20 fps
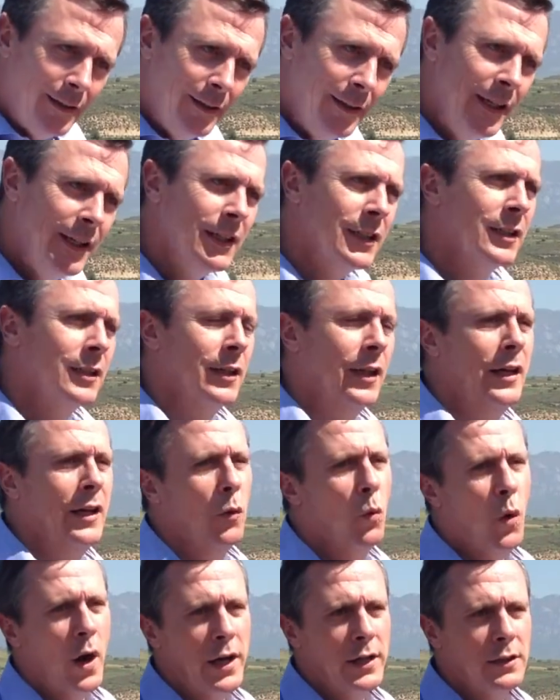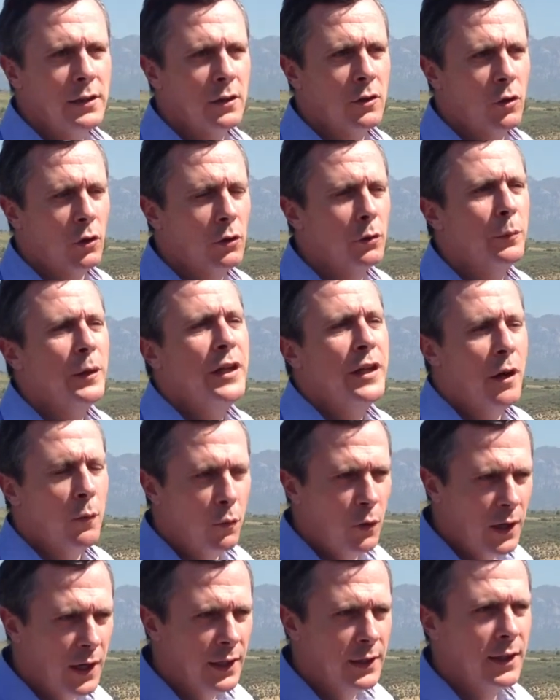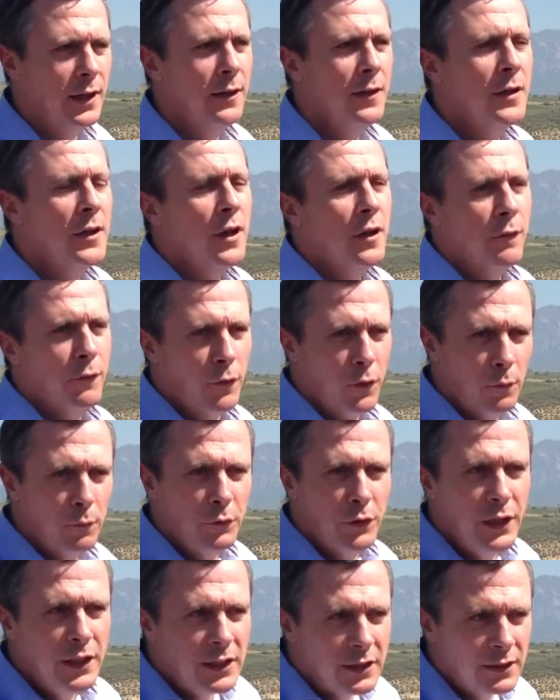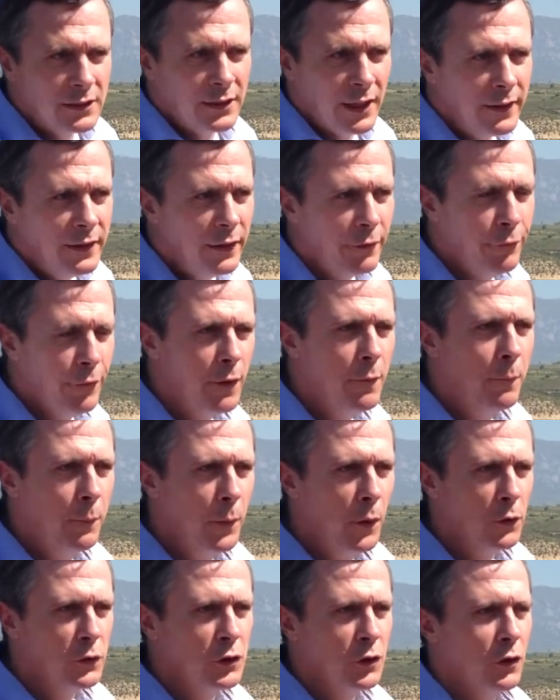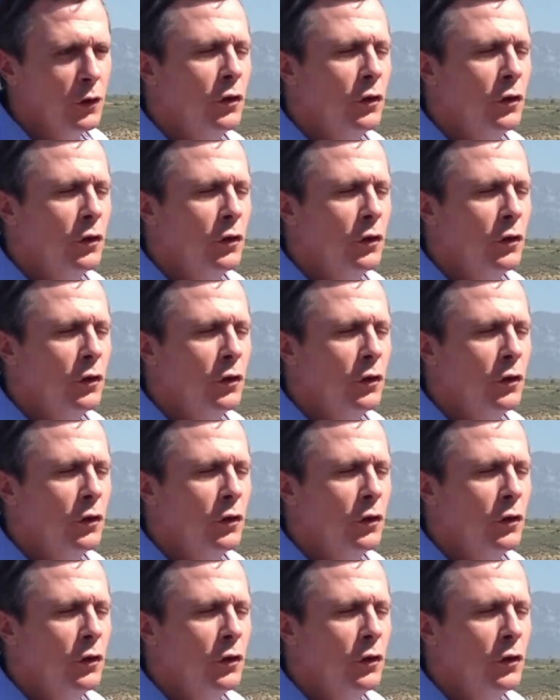these wines called Vina Bujanda from these 10 different plots.